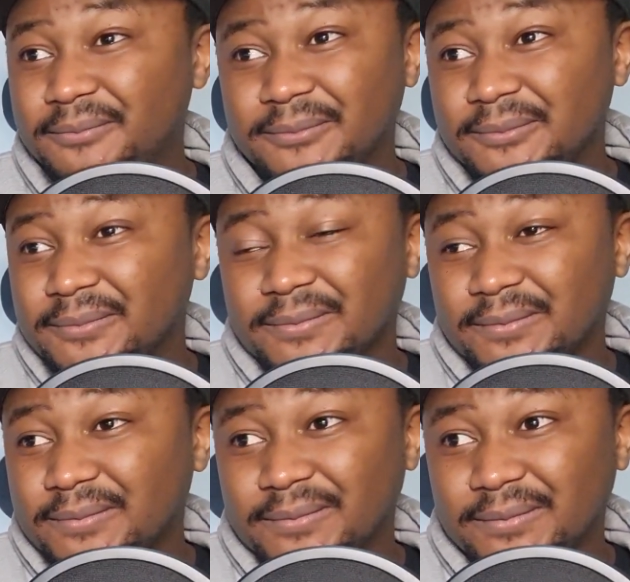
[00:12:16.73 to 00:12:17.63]

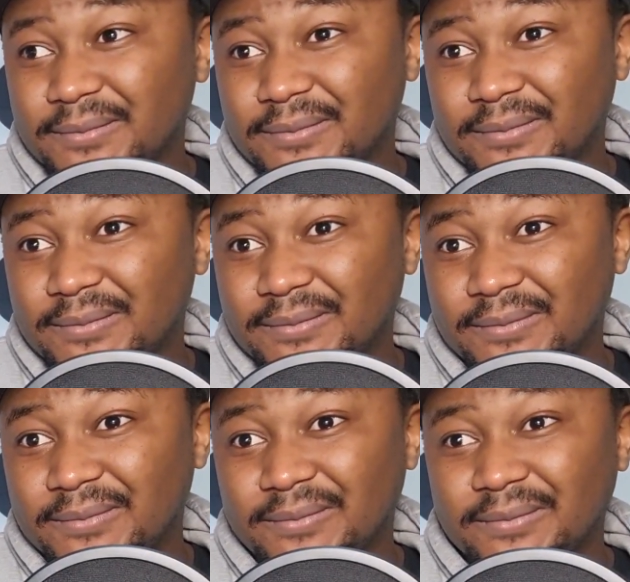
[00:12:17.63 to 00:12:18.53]

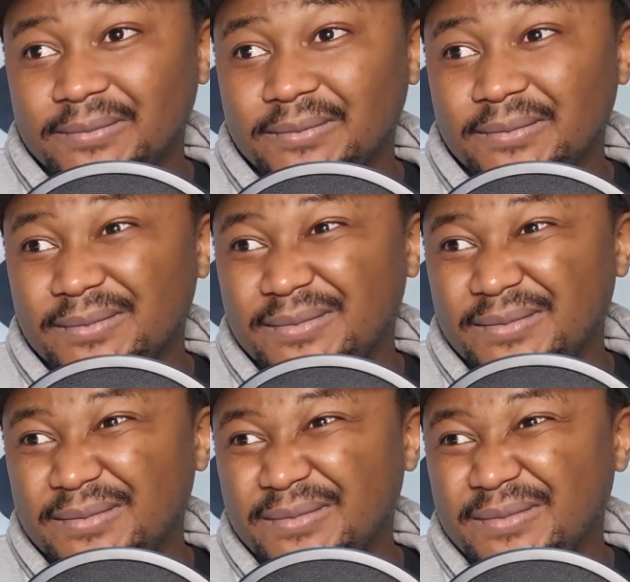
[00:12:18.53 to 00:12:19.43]

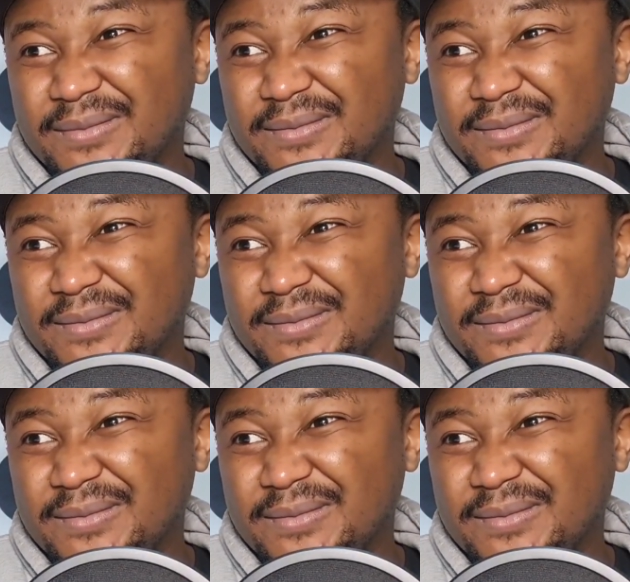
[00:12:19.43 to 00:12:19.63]
(no one is talking)